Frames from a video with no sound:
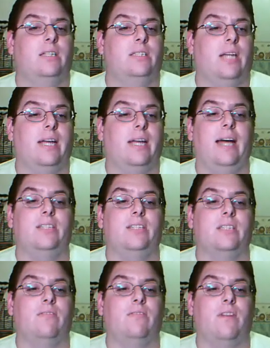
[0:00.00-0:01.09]

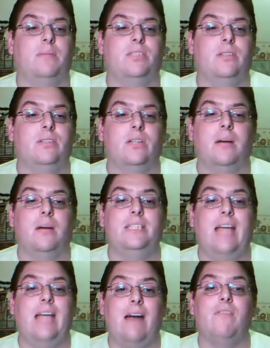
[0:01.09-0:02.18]
Psychiatrists and pharmaceutical
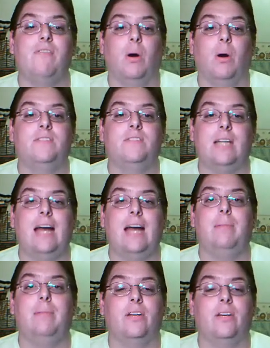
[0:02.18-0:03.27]
companies have the motive to lie
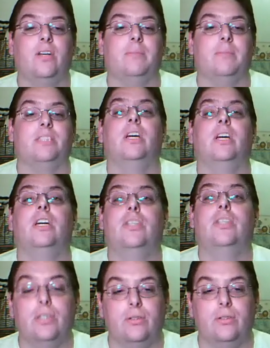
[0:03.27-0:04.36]
about their treatments.
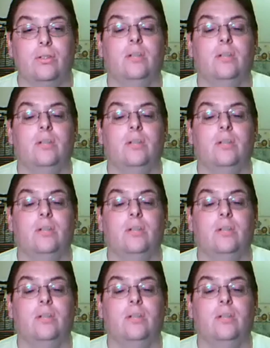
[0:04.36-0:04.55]
True.